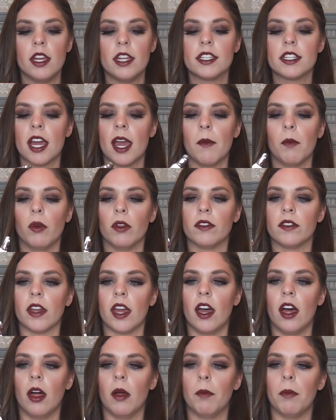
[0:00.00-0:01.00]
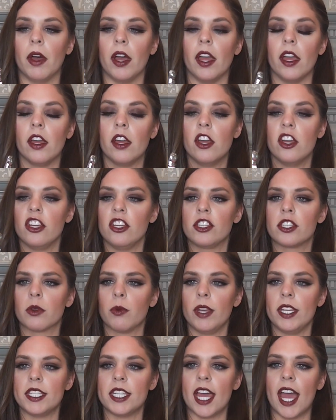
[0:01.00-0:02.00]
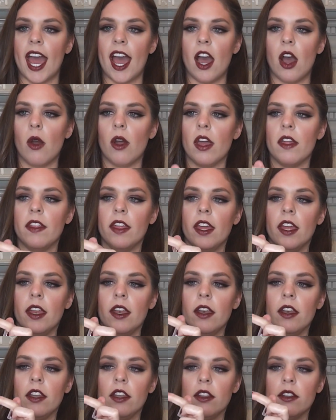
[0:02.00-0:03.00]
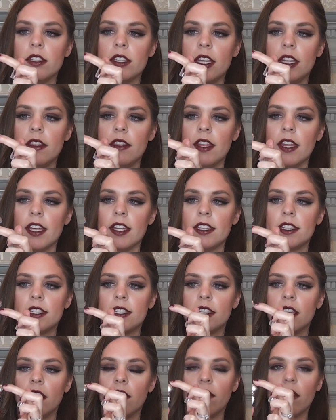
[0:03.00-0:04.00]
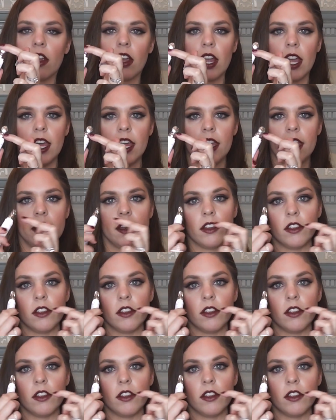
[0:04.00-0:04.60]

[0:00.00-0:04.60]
Time will tell, but you squeeze it out and then using this silver and